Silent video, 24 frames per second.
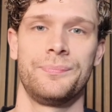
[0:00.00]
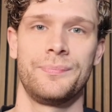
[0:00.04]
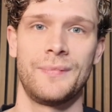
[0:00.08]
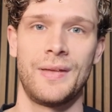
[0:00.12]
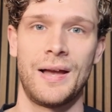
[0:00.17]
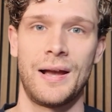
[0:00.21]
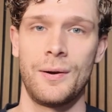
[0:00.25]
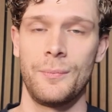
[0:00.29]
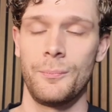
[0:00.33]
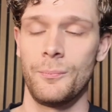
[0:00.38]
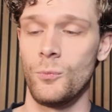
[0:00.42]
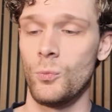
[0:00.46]

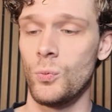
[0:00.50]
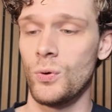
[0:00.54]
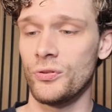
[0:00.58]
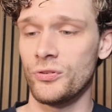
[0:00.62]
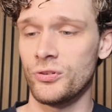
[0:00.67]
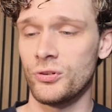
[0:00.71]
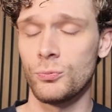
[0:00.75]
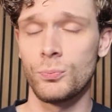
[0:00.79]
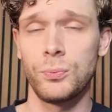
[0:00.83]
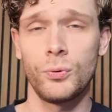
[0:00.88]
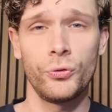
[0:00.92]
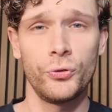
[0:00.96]
Now what
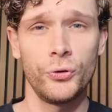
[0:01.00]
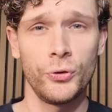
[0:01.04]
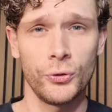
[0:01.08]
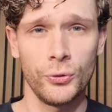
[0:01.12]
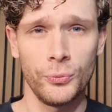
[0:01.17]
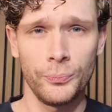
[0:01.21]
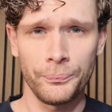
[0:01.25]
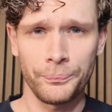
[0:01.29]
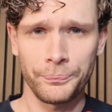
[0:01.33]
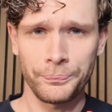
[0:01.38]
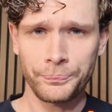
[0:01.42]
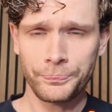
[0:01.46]
this will
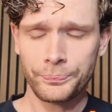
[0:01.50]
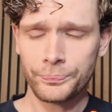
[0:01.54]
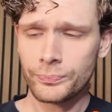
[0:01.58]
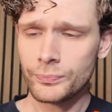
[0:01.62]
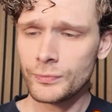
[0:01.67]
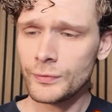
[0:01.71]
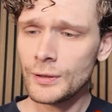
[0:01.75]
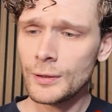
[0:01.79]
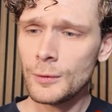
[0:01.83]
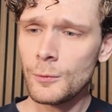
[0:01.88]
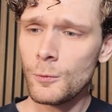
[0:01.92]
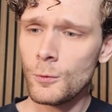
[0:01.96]
do,
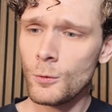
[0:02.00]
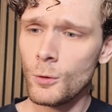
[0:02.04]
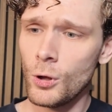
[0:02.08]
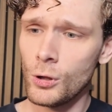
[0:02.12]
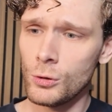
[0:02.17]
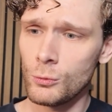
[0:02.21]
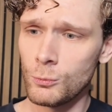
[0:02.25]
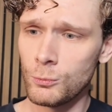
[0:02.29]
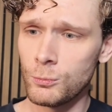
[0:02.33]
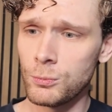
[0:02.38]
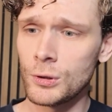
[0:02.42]
it